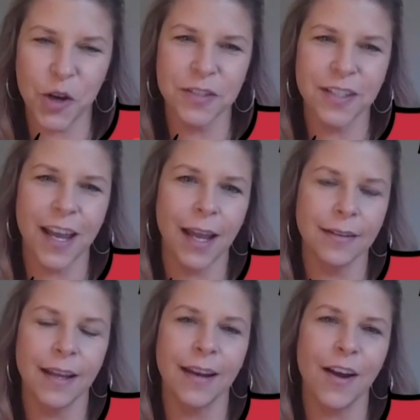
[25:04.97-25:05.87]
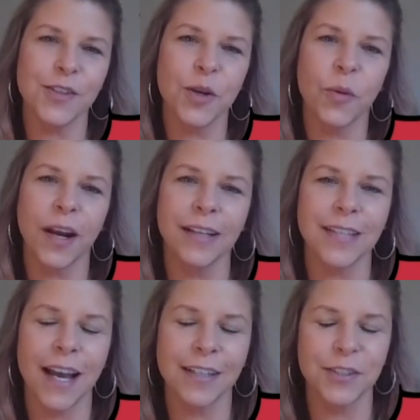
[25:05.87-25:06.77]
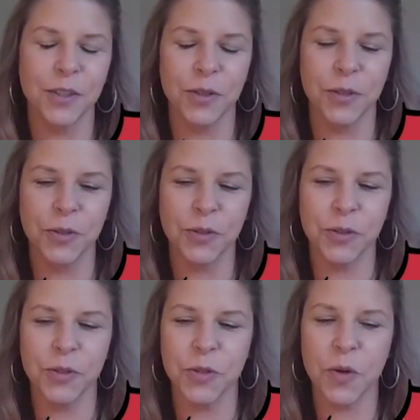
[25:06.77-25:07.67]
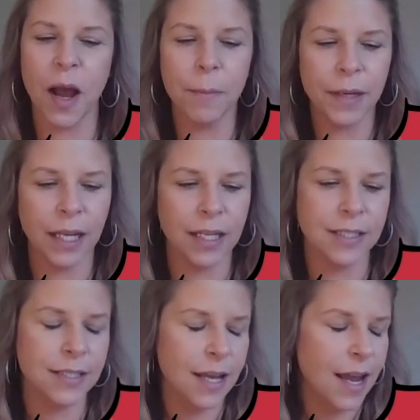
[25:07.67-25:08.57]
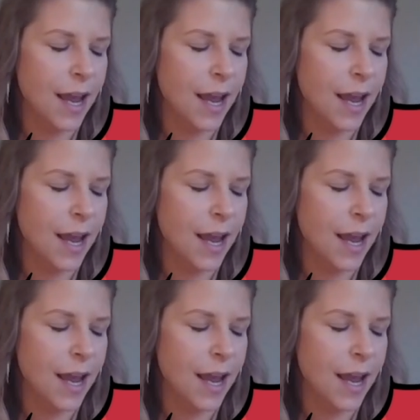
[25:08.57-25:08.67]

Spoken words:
shows and also when I talk to companies